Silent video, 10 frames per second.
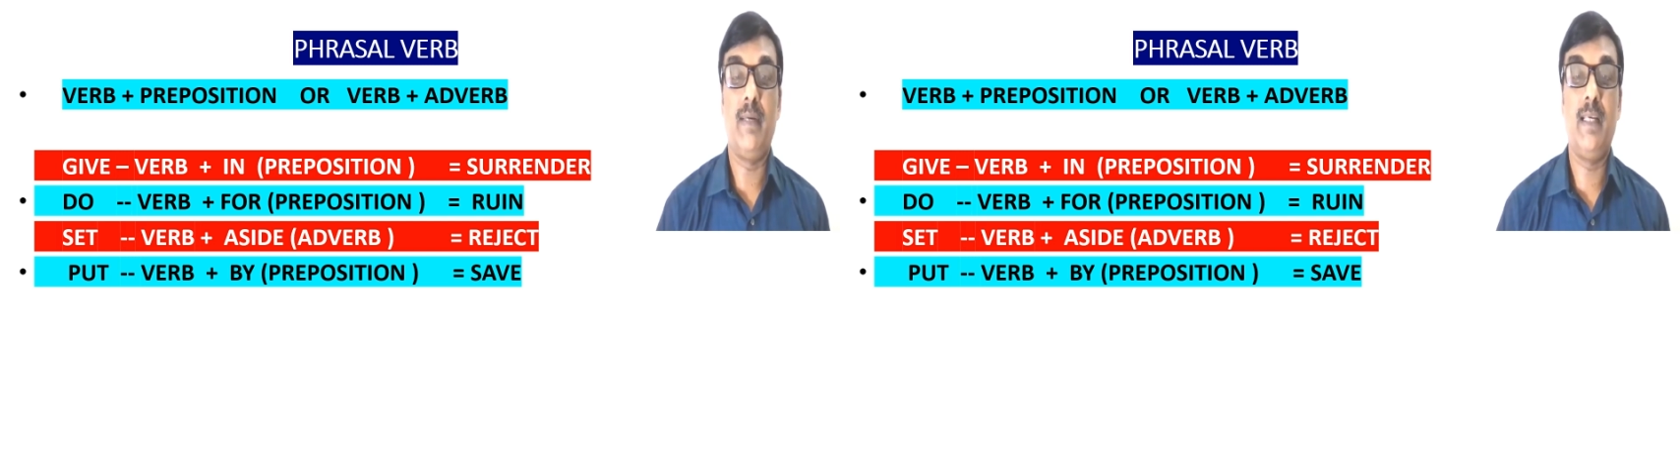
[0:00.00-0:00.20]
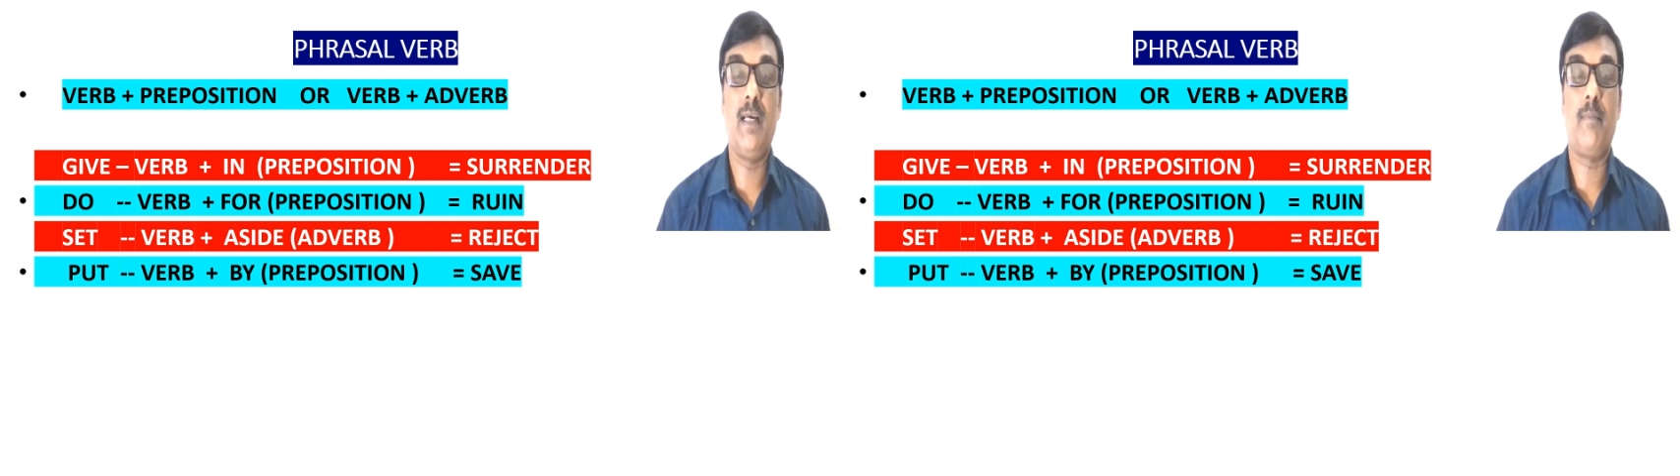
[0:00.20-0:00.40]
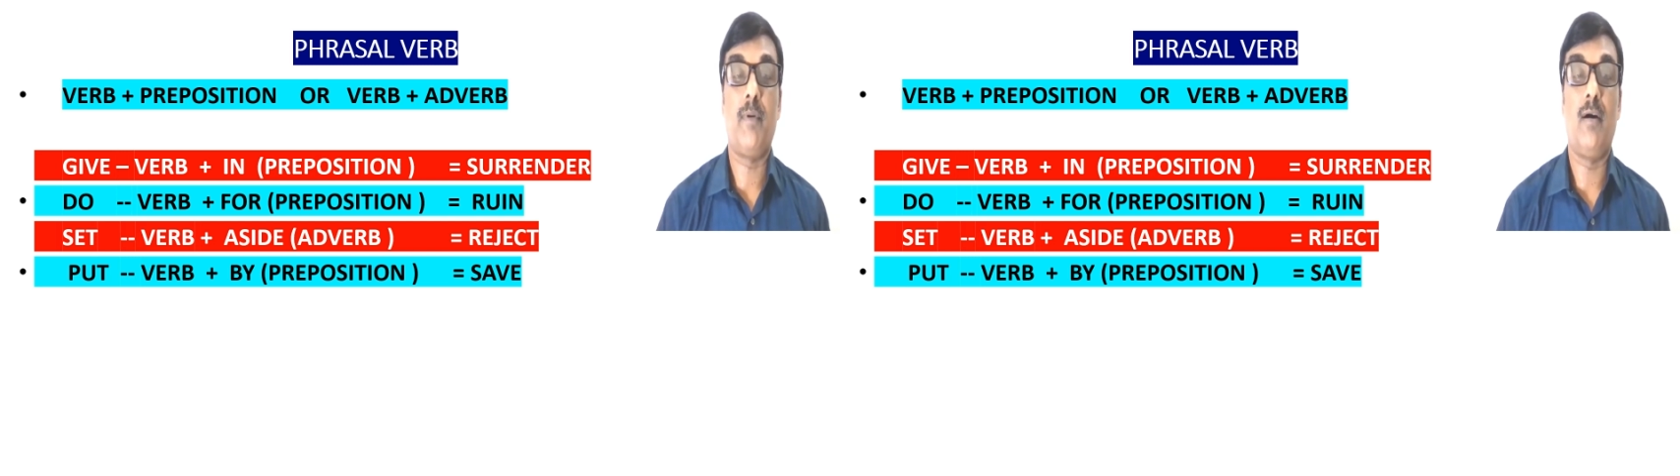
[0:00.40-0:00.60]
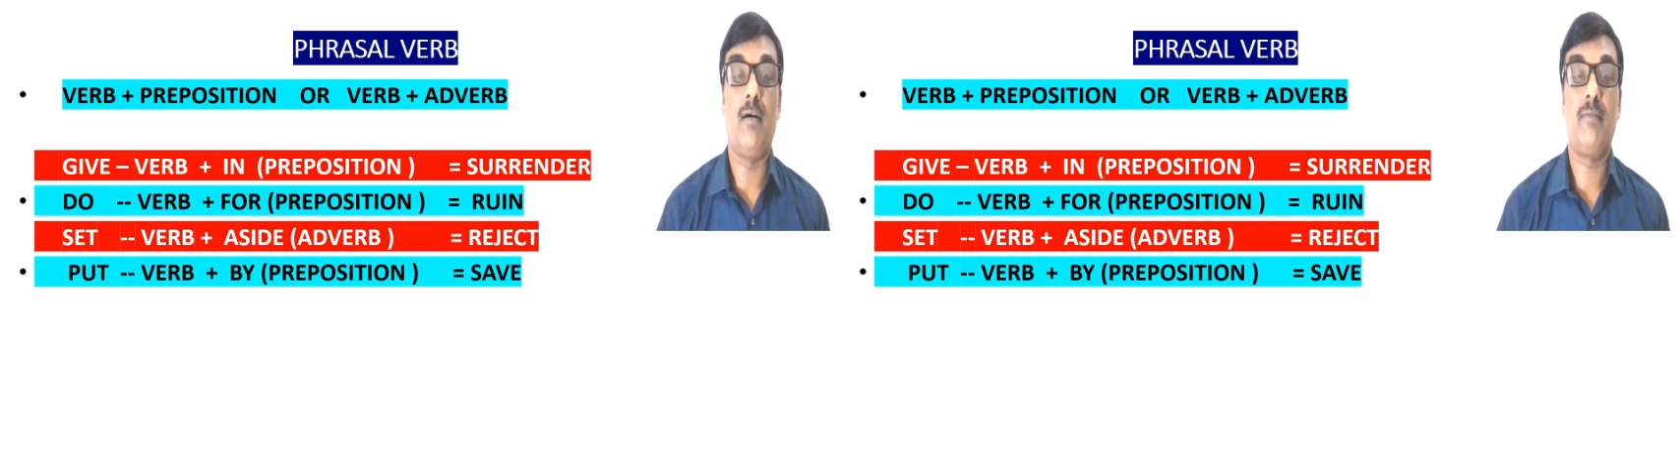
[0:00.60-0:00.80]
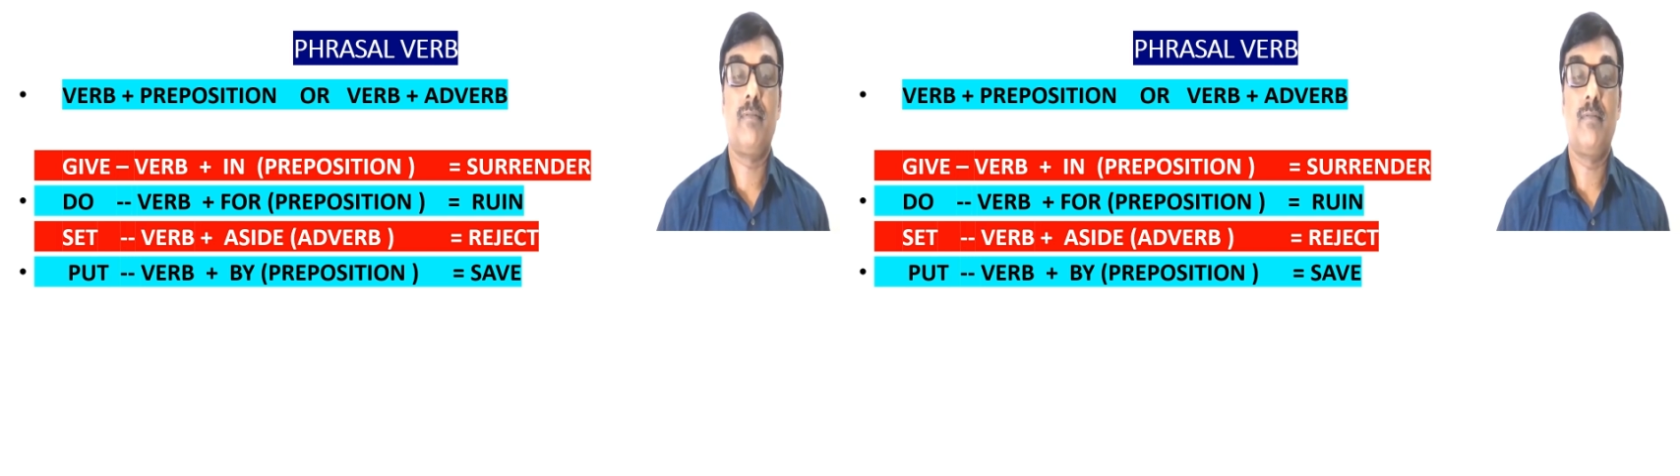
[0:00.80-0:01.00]
made up
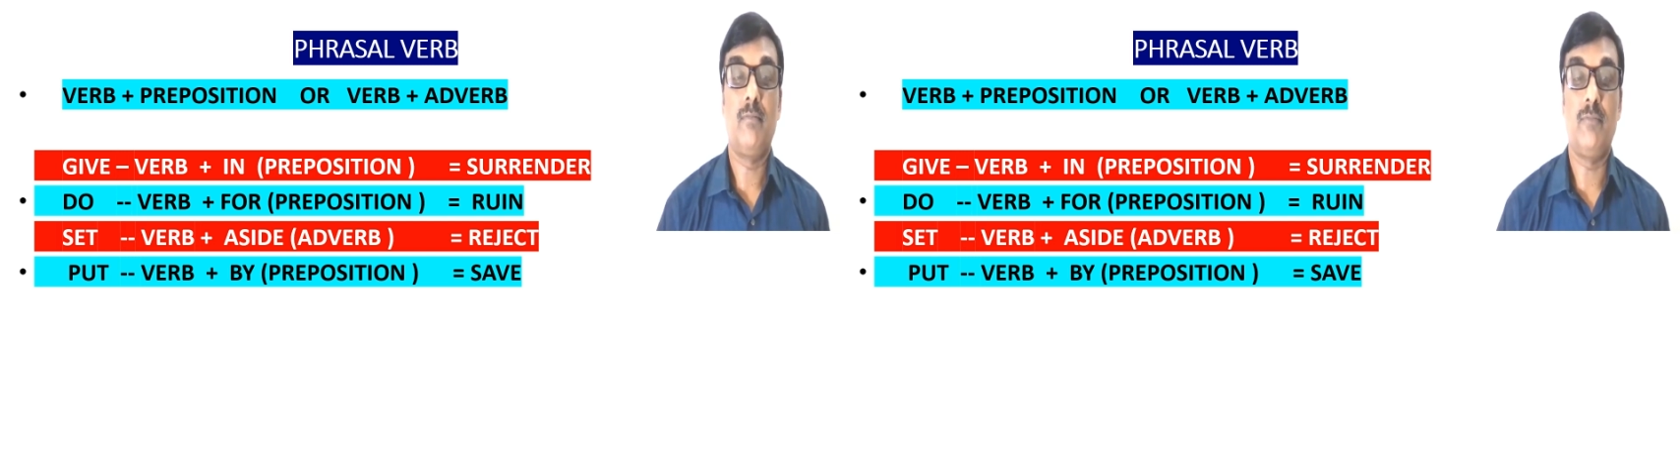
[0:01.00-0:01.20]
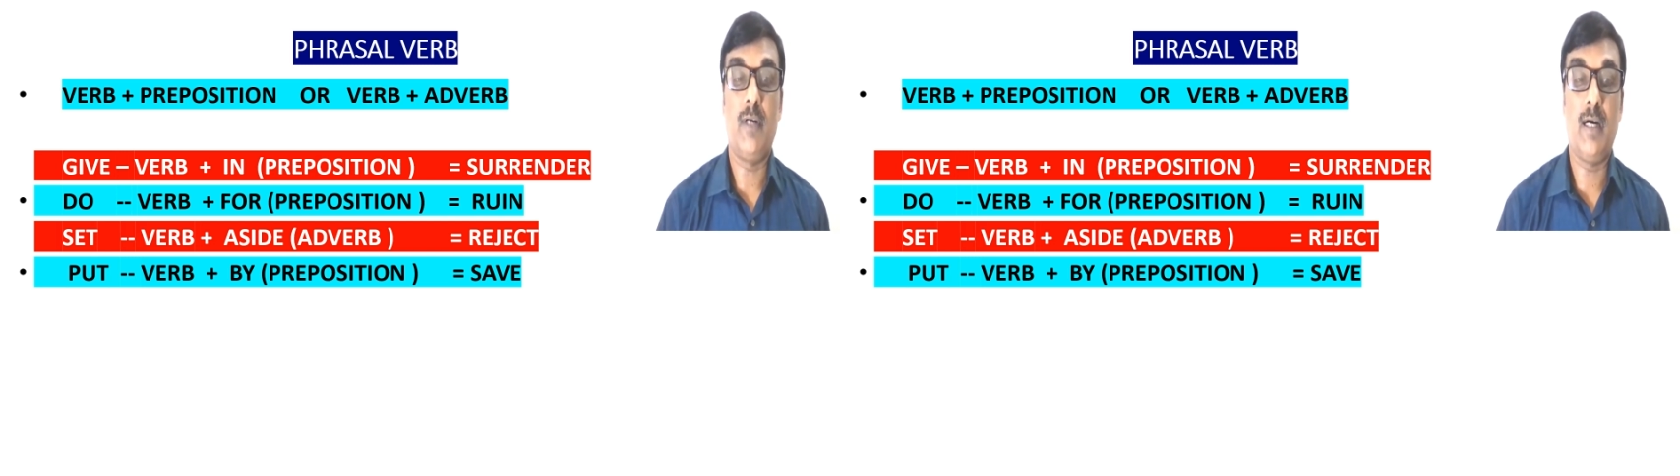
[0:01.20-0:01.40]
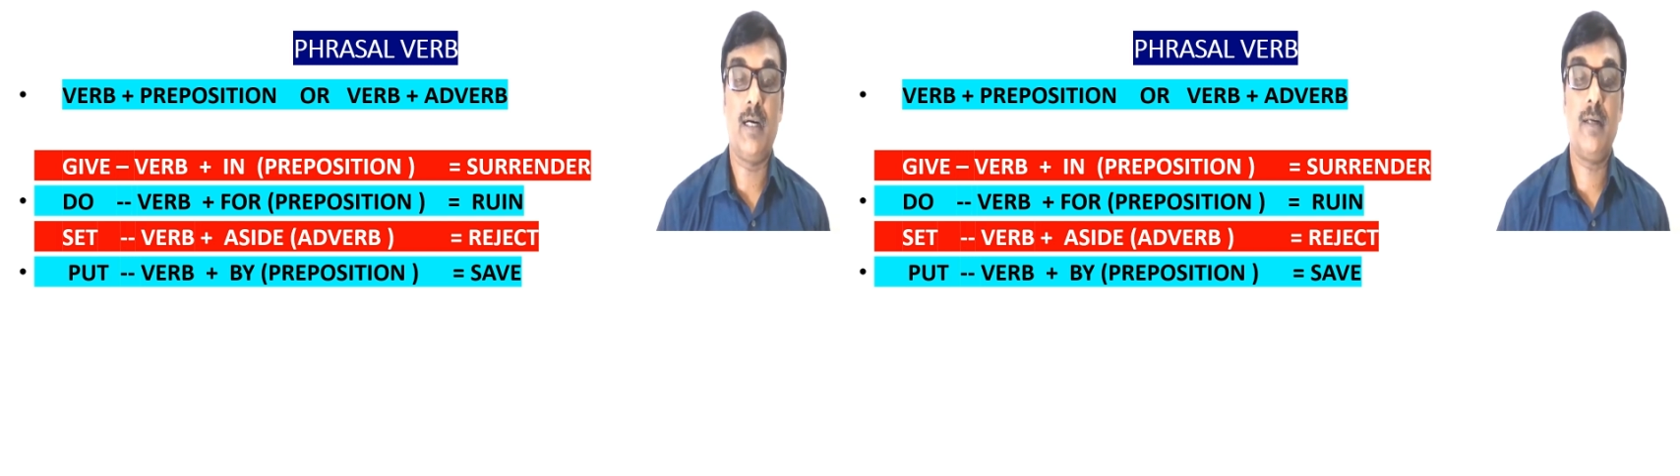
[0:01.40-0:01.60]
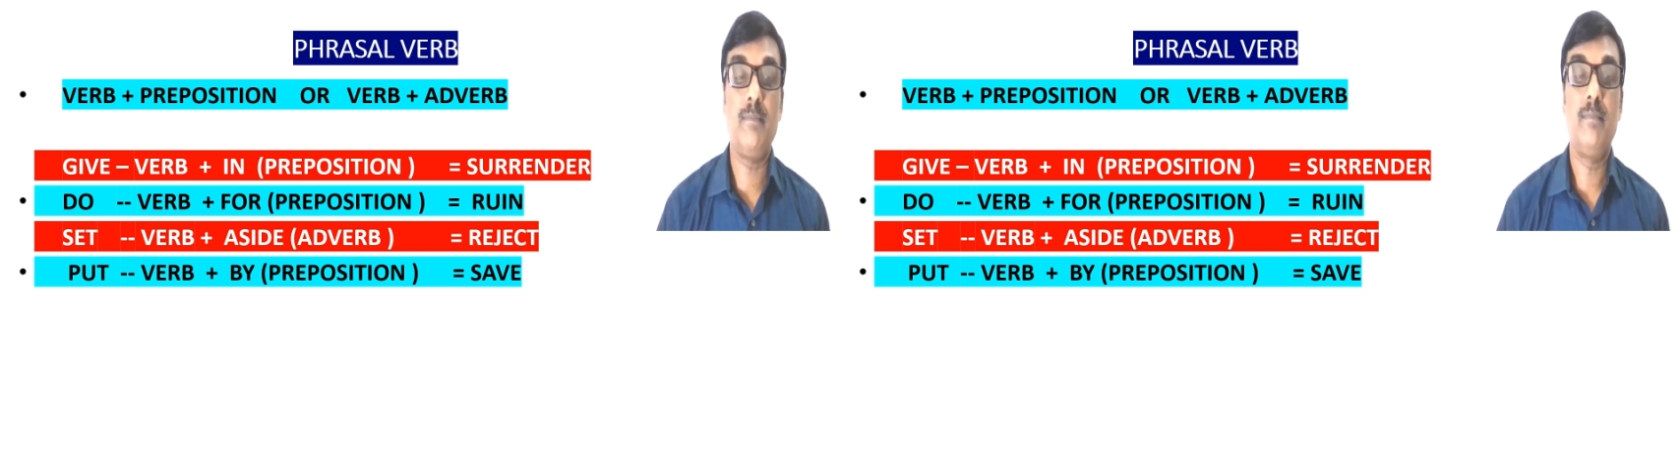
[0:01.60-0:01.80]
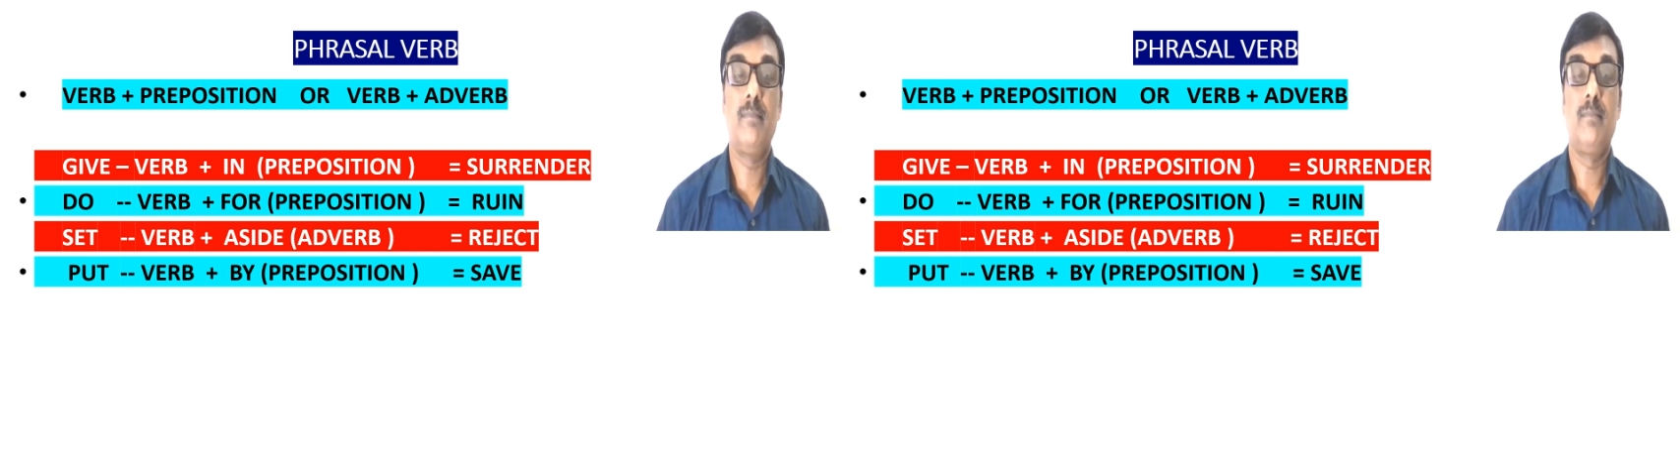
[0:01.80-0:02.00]
of
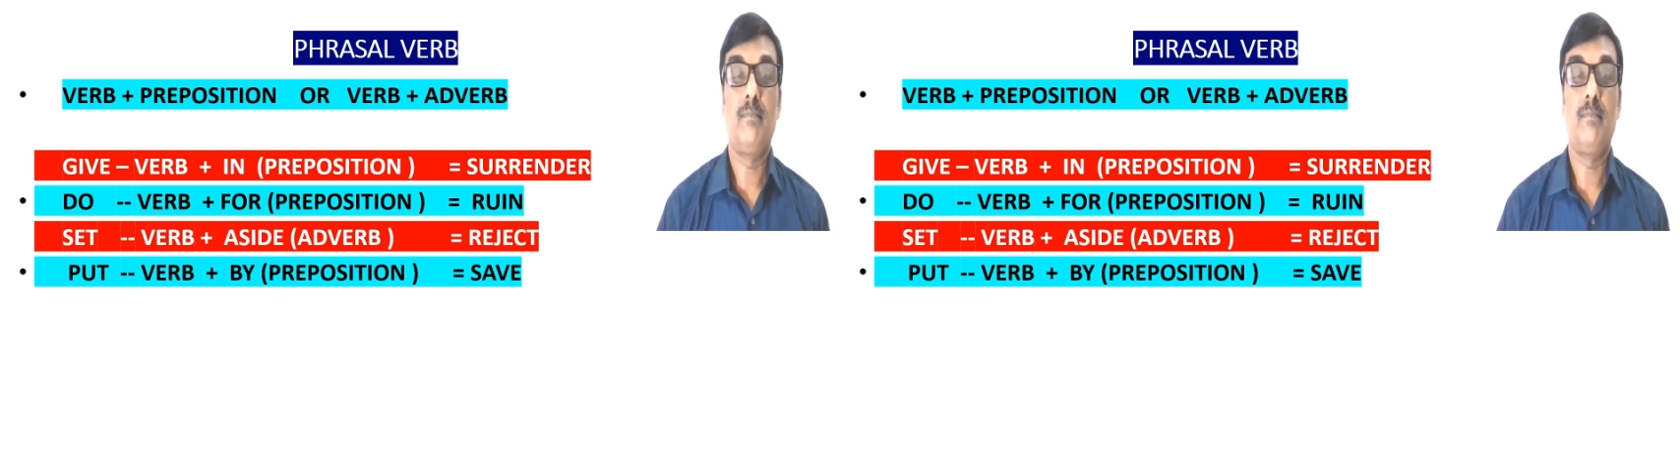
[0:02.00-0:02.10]
verb